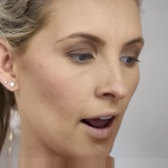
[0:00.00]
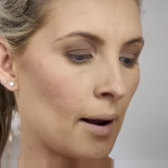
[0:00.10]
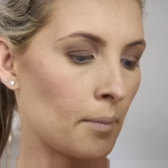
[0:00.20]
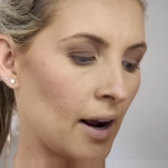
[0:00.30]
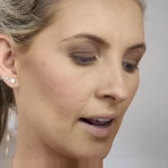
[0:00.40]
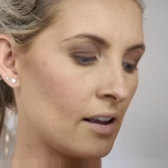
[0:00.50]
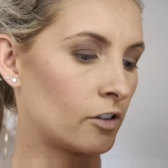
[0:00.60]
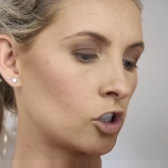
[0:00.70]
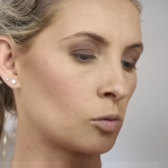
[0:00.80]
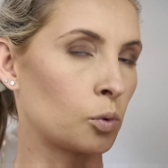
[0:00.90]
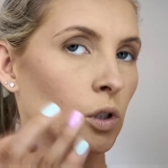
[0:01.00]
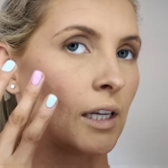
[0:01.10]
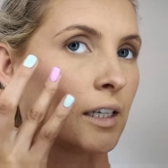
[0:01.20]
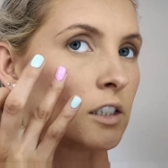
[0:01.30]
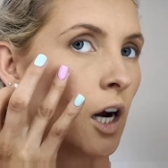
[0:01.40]
and I might even just put
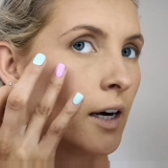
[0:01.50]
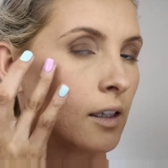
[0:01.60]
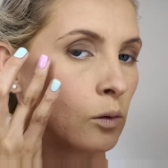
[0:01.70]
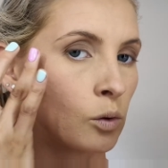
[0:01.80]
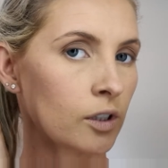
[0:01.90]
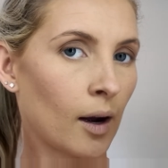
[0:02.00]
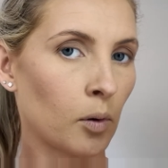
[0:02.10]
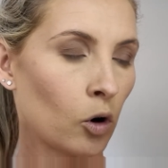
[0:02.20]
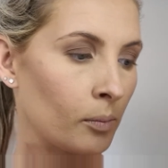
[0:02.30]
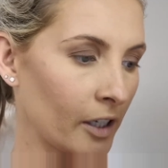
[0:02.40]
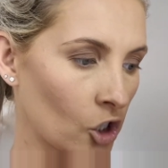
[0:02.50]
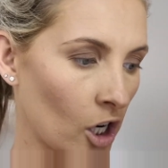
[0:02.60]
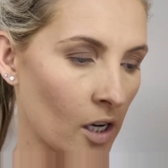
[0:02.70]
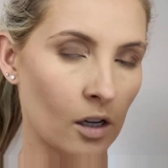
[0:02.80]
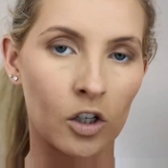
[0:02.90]
like a tiny little dab on my
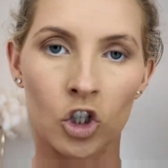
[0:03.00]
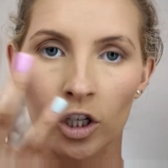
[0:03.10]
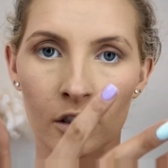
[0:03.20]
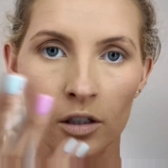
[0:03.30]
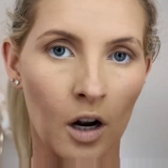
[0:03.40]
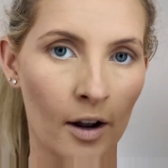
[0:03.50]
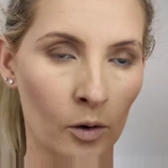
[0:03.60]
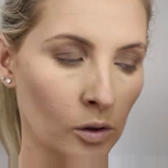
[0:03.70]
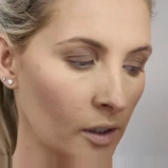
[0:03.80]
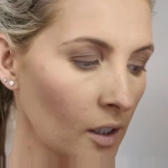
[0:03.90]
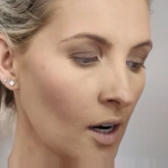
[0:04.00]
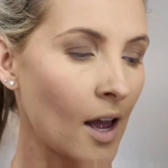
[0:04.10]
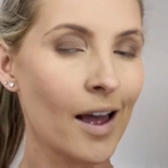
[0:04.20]
cheek just to tie it all in.